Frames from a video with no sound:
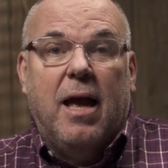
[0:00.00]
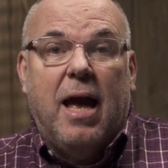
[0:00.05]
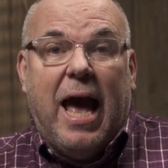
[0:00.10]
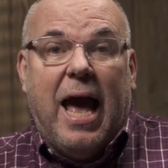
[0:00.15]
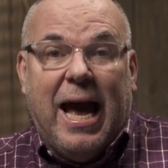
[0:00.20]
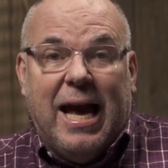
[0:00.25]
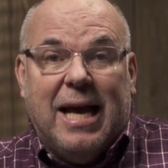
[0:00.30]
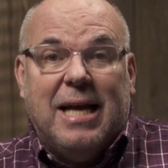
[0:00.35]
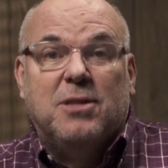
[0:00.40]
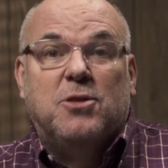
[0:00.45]

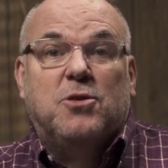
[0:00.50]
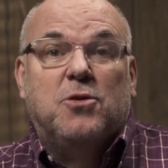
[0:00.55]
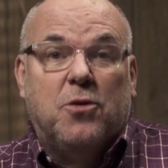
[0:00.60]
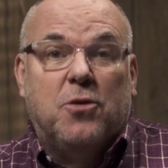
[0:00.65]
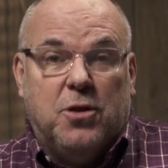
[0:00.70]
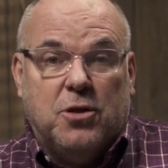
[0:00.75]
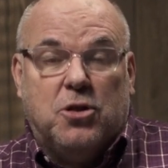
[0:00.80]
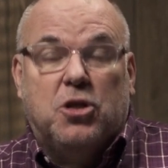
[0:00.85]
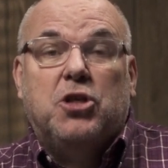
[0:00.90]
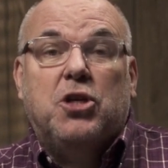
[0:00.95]
as
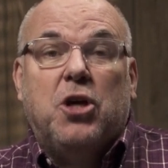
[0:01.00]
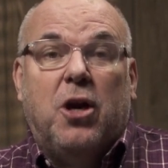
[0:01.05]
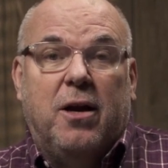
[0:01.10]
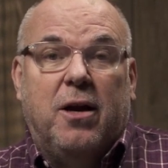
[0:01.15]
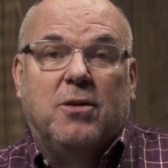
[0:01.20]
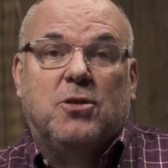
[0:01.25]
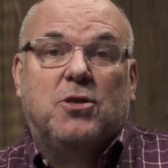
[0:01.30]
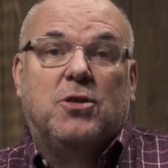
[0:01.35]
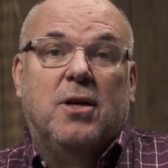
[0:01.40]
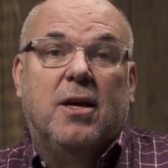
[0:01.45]
the
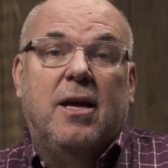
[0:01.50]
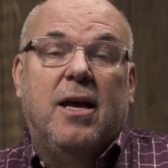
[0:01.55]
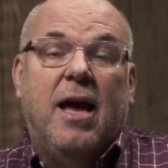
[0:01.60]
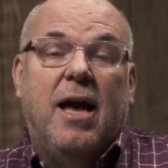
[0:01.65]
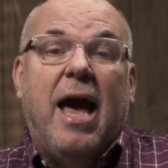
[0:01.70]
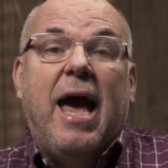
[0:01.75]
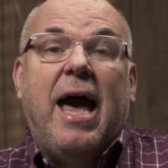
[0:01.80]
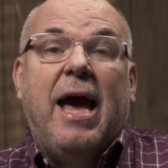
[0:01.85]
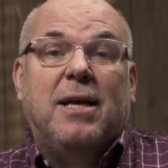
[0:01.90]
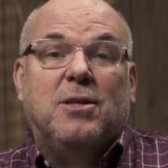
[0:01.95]
church,
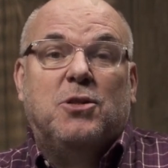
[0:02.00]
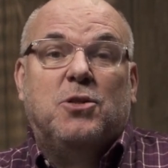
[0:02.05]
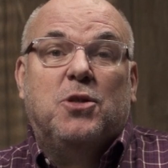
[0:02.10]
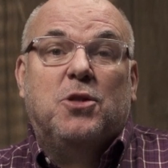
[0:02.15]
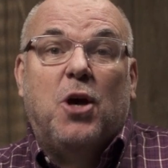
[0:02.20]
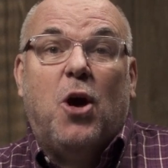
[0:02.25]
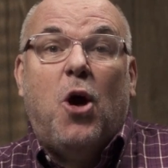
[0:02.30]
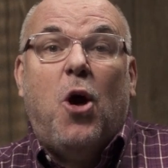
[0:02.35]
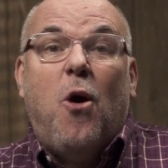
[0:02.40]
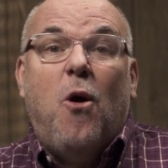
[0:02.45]
as
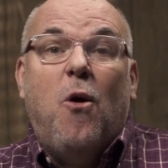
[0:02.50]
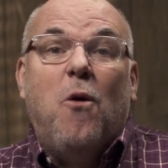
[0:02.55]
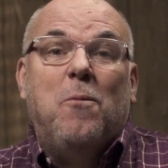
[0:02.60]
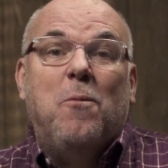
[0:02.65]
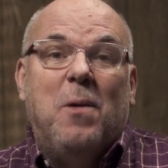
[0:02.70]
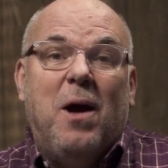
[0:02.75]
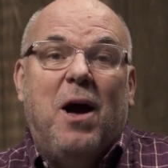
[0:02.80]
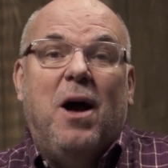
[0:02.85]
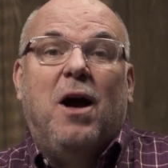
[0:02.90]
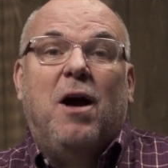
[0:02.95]
the hope
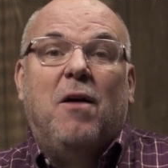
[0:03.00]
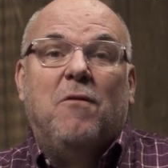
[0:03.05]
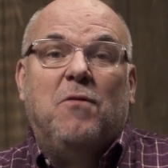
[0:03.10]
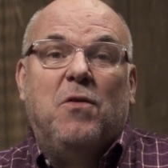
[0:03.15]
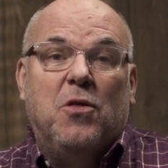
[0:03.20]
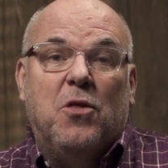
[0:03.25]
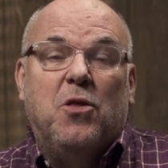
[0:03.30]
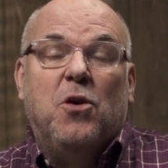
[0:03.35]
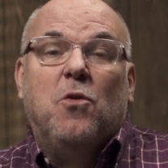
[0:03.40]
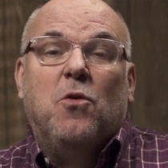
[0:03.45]
of
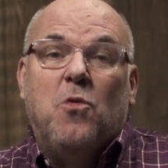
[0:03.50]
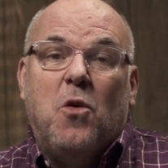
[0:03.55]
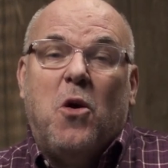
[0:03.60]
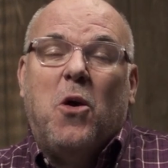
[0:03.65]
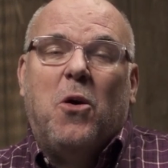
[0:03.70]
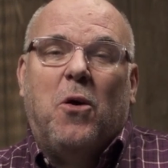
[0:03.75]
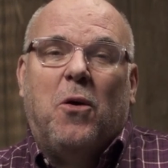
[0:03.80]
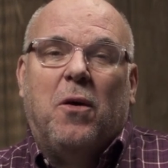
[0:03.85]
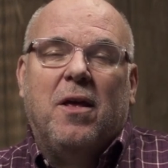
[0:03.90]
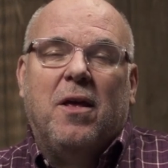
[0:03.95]
the
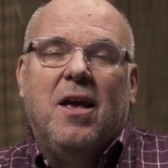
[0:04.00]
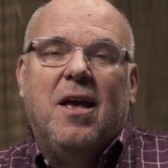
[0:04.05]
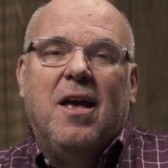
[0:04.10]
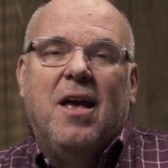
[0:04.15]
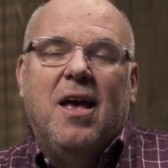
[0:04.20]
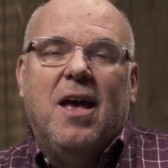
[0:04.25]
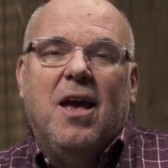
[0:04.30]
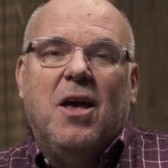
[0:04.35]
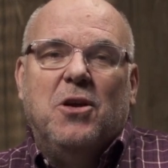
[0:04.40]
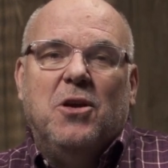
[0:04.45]
world.
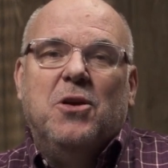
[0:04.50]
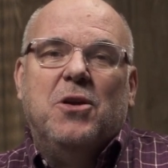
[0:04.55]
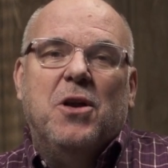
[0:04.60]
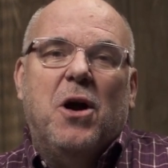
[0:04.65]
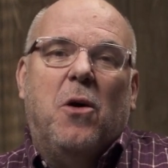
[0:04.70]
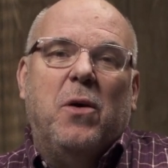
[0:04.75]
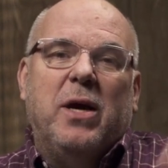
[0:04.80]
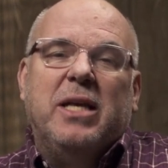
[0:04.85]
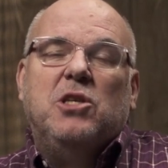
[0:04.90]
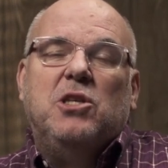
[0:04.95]

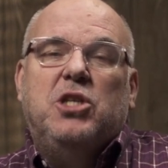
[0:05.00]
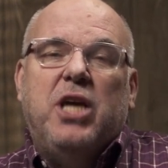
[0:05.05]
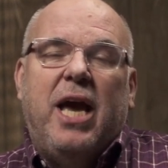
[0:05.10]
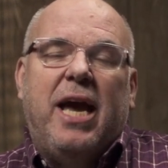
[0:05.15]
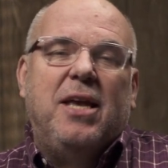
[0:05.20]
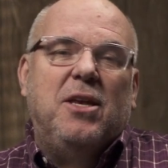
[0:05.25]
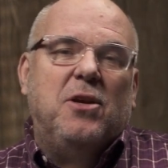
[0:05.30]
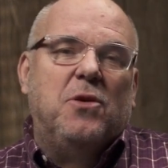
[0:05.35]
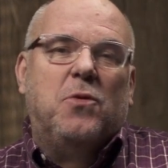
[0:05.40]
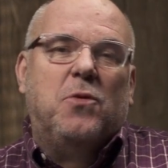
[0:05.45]
In
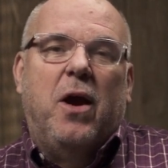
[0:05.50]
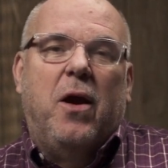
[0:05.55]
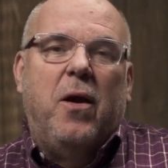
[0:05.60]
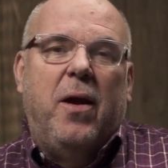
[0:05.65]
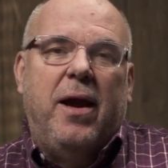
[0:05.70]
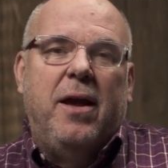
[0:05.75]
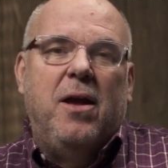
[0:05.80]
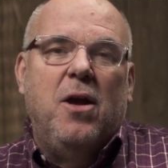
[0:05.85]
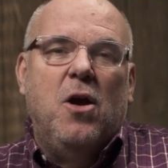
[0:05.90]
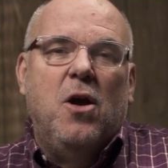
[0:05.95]

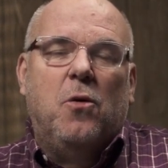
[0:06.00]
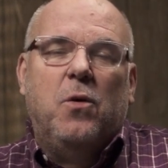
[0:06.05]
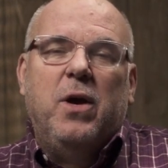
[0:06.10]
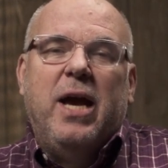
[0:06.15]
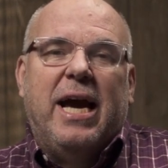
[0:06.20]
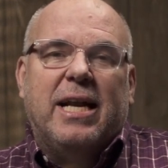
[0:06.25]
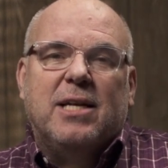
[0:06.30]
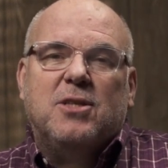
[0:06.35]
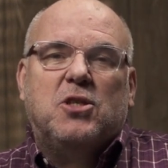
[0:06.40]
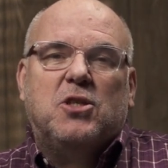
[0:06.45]
January, we
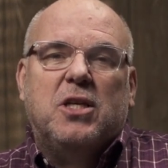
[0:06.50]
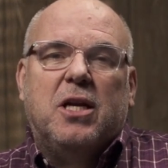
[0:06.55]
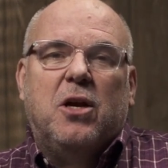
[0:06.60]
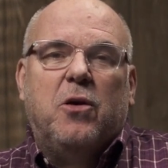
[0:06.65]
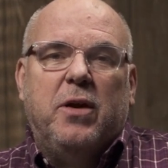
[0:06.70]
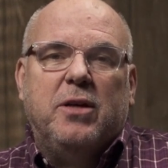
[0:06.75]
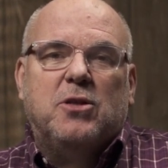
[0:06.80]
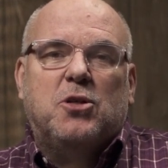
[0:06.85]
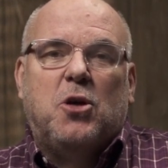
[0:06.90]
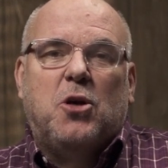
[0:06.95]
had a
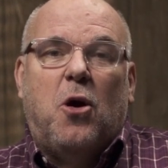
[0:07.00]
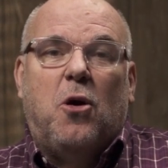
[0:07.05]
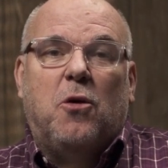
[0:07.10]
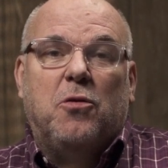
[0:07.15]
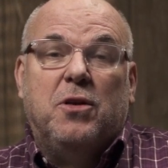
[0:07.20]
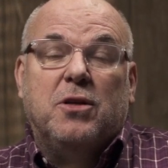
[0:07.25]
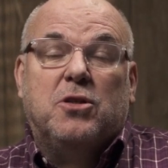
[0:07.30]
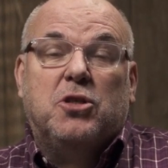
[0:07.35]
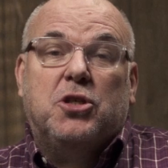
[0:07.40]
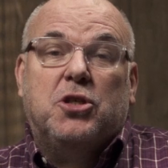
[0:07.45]
series called
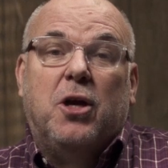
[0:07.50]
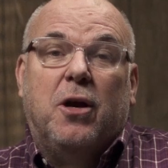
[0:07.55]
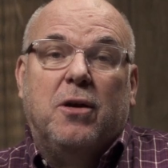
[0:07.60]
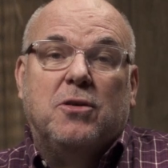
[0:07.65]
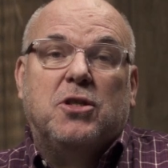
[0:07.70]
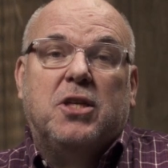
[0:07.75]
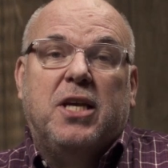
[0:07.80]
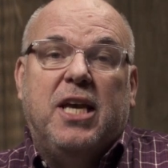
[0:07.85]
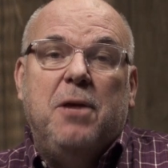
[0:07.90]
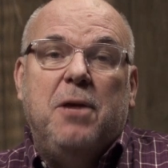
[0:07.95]
The
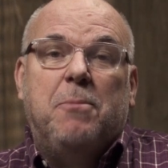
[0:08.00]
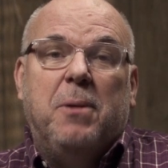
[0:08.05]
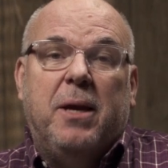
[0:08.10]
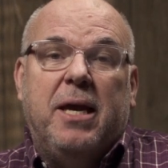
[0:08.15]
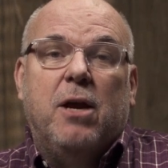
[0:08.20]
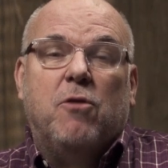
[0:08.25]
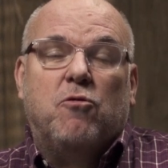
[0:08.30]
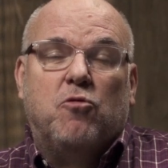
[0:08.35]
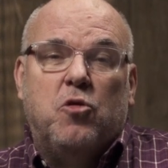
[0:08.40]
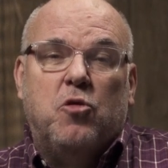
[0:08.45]
Church, Keeping
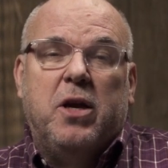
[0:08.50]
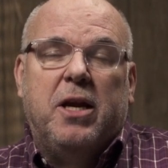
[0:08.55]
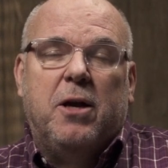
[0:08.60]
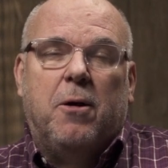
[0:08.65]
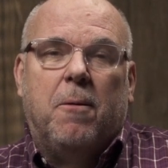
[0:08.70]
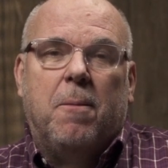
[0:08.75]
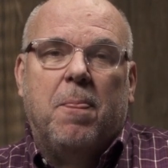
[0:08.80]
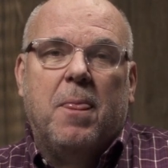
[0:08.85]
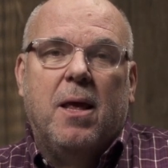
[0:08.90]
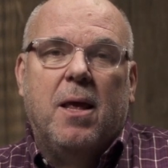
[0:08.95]
It
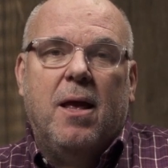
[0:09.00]
Real.